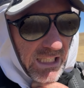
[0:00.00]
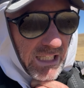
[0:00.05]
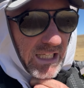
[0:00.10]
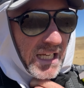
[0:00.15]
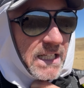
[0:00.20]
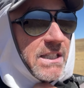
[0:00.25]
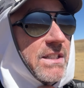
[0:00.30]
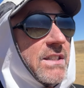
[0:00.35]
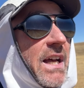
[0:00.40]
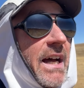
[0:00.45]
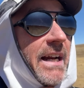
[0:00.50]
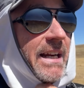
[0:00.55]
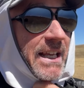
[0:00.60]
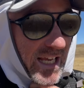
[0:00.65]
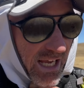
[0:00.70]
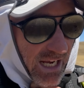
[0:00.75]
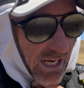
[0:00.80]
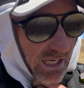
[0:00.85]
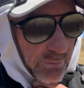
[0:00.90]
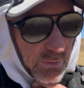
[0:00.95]
It's sunny
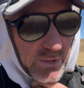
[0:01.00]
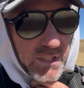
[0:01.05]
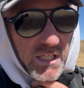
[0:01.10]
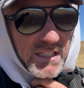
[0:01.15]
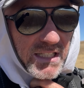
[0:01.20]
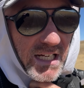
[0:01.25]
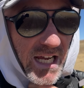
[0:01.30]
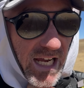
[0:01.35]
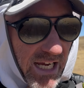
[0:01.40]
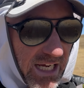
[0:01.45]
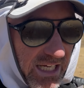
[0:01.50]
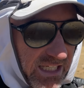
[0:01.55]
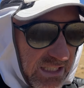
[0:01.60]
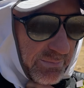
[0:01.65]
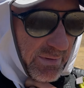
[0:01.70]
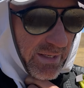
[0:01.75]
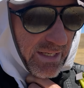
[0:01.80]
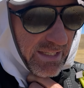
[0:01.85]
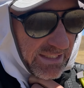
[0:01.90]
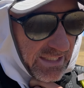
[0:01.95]
out, which is nice,
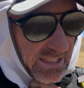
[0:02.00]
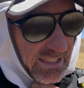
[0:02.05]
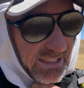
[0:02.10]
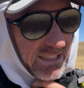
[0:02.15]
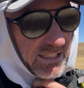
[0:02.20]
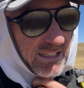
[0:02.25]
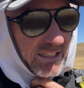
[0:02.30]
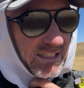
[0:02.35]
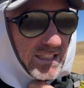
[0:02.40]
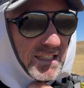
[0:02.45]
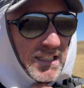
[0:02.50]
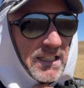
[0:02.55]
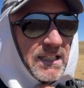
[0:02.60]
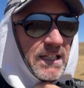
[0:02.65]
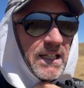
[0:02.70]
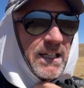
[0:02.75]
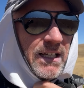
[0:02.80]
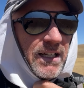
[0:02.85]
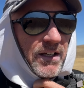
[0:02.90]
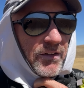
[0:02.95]
but
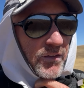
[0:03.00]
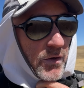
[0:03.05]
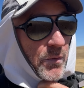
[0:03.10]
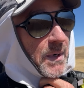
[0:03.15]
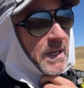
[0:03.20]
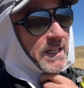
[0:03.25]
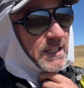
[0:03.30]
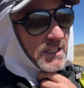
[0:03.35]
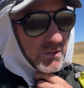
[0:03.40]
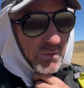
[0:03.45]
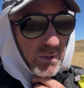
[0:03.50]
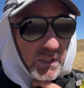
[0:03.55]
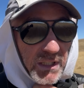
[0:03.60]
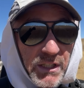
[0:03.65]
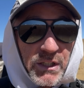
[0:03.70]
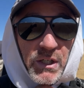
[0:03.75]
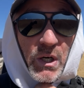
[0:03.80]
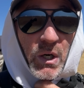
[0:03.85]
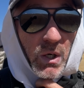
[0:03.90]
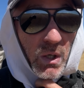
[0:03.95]
the wind is really
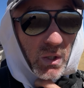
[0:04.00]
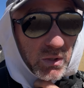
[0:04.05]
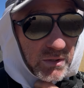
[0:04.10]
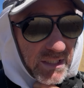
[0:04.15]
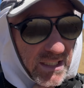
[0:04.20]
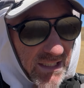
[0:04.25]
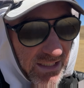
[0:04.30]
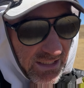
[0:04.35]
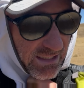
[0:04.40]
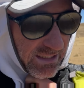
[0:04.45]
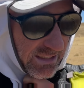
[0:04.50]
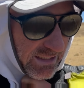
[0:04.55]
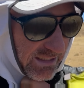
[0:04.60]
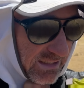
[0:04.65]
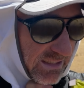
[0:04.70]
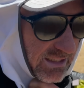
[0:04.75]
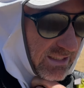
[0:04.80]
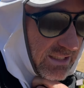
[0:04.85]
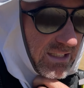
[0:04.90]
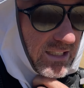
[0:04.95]
cold,
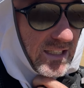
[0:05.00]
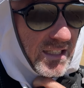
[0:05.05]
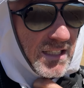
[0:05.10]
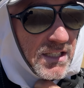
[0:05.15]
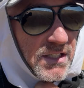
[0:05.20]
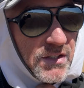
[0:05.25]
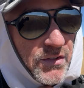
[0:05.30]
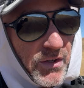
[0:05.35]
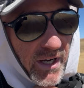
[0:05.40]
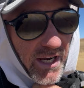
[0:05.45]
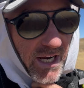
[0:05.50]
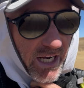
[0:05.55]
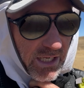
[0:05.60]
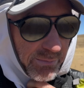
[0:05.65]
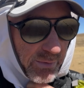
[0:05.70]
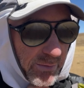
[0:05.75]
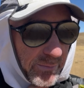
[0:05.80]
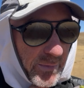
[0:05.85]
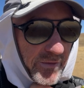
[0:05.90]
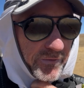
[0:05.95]
so I had to
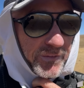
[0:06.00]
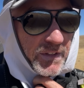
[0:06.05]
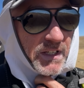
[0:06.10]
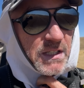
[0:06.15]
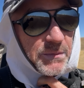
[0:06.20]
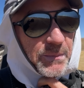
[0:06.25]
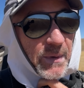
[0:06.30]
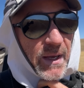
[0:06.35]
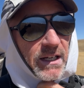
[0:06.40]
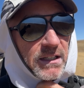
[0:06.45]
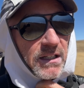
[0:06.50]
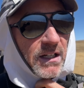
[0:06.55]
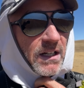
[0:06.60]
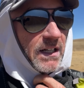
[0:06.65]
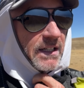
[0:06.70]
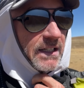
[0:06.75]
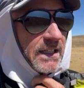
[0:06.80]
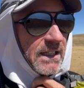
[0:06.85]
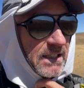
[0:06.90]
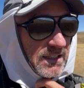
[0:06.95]
put my fleece back
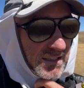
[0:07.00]
on.